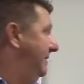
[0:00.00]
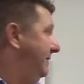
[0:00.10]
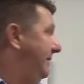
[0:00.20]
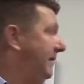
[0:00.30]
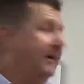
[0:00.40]

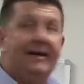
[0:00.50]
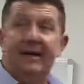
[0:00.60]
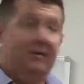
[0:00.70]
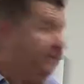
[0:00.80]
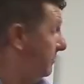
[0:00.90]
feeling cut
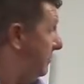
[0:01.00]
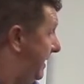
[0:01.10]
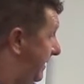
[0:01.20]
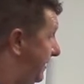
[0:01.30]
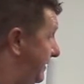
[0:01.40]
off from
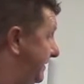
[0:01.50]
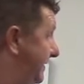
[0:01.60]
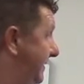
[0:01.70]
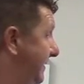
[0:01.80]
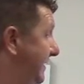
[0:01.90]
others,
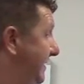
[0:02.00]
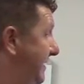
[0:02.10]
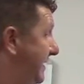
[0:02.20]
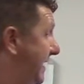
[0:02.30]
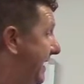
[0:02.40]

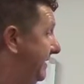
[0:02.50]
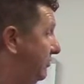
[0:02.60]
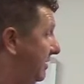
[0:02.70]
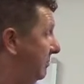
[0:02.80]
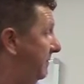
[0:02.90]
had
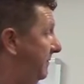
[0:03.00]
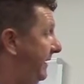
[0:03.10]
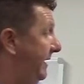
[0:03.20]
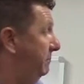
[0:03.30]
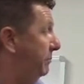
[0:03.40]
trouble
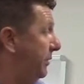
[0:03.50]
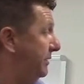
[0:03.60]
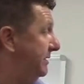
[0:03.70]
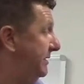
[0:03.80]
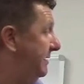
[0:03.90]
feeling
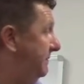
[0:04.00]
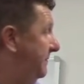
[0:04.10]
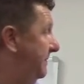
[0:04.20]
positive,